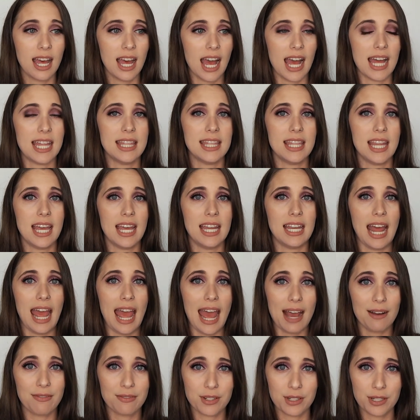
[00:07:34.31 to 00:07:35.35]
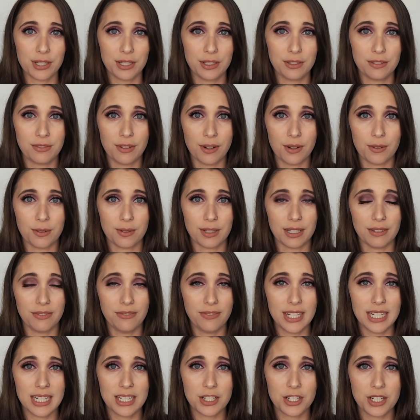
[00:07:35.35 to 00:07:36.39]
and then after you've already
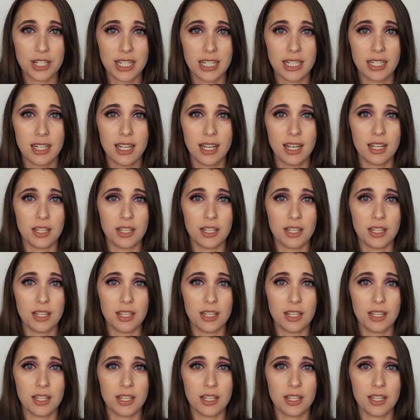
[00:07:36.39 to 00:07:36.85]
finished it